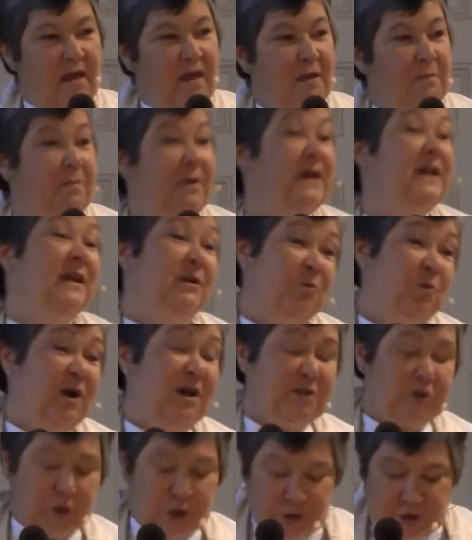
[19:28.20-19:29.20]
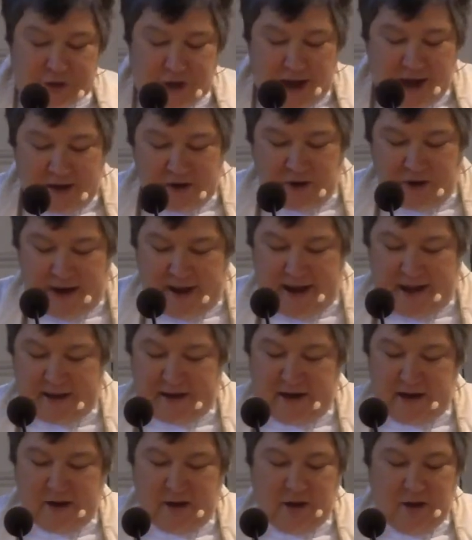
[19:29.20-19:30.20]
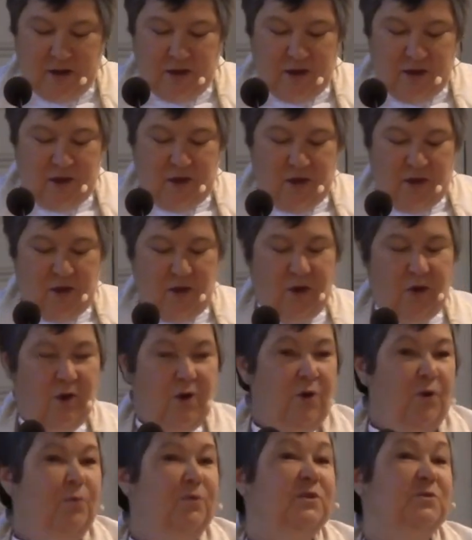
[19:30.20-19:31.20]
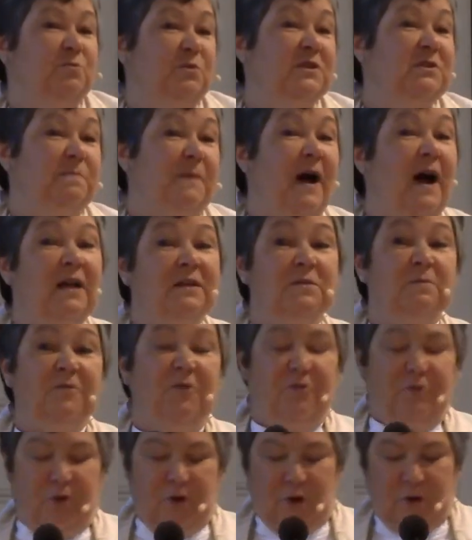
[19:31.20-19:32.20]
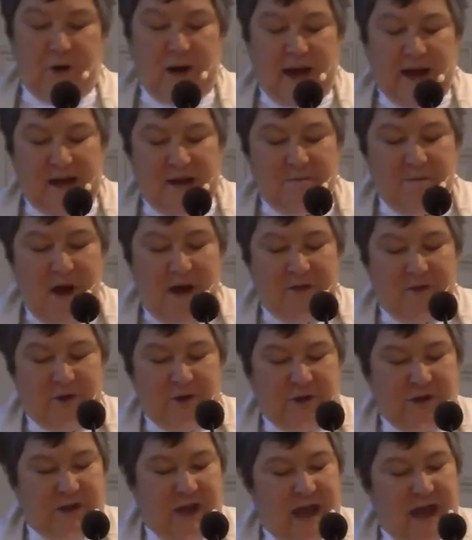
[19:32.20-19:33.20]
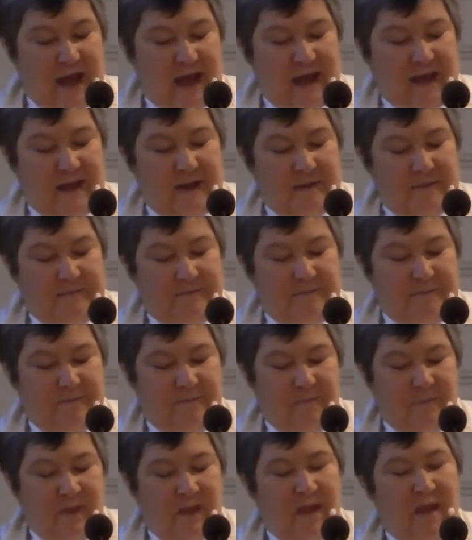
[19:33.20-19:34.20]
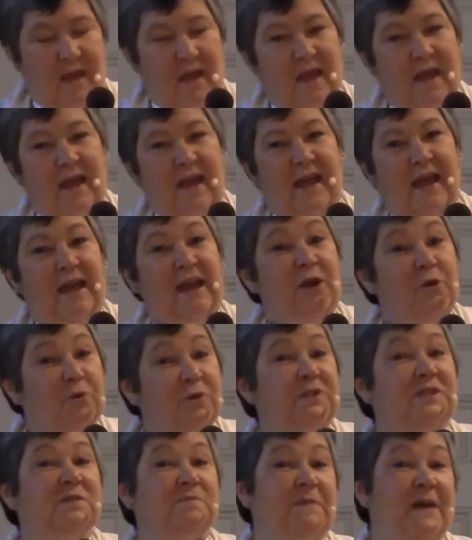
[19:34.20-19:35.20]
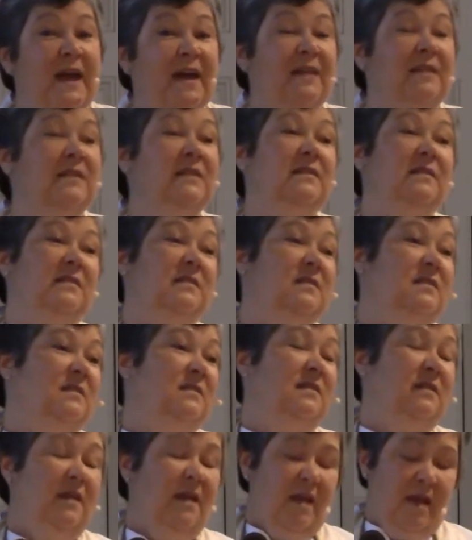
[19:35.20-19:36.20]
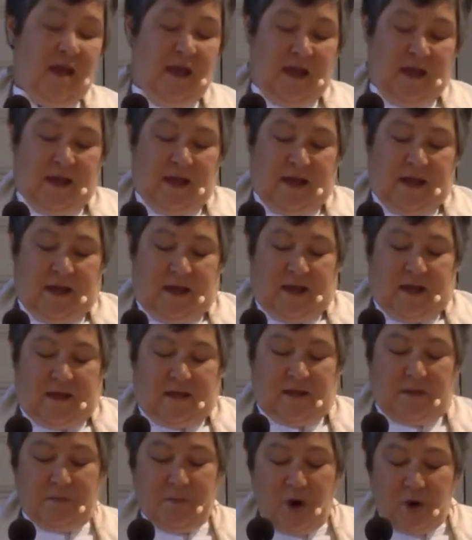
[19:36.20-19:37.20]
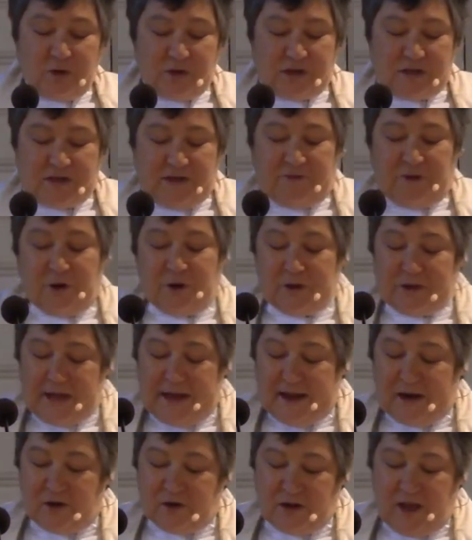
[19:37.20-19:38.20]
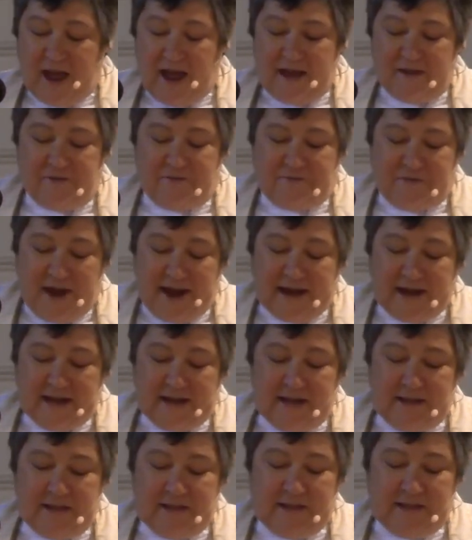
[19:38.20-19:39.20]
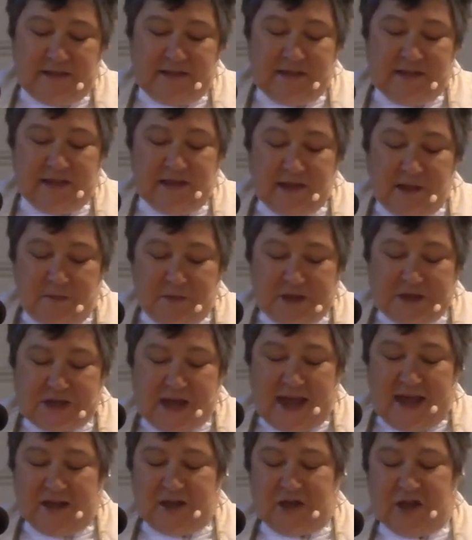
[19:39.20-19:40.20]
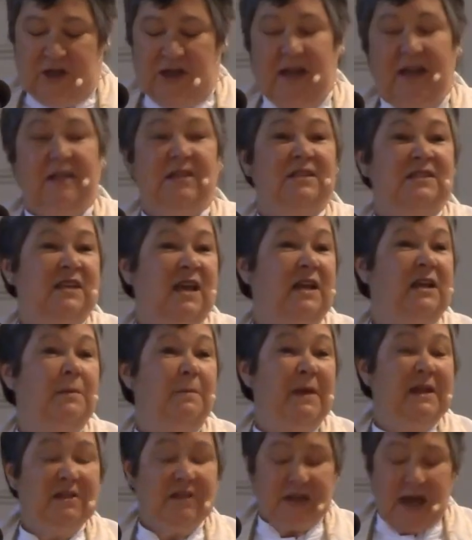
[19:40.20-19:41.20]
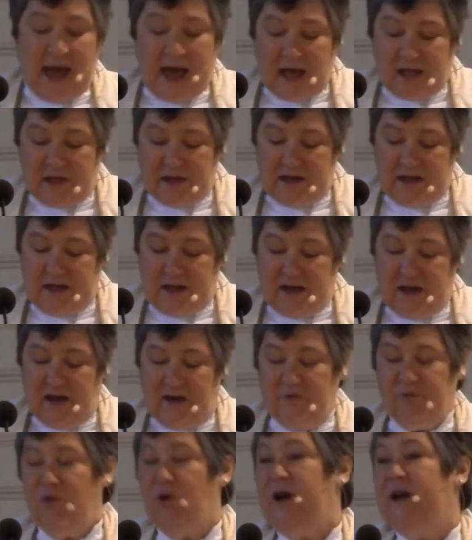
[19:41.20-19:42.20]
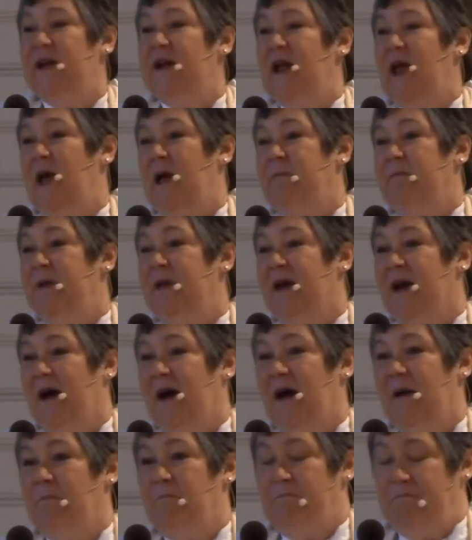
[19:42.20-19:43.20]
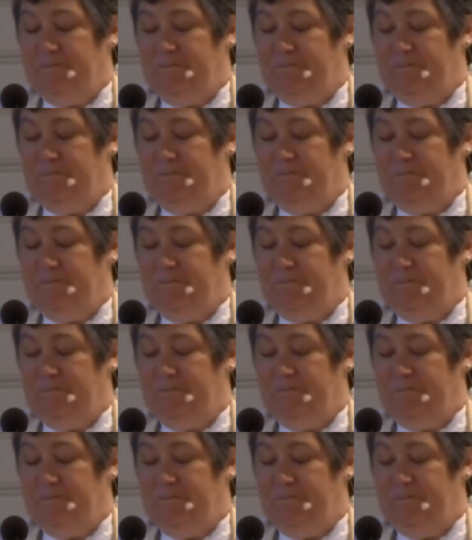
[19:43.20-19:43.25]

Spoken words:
But it was her daughter, Anna, who was responsible for creating Mother's Day and who would spend most of her later life fighting the limitation and sentimentality of what it had become.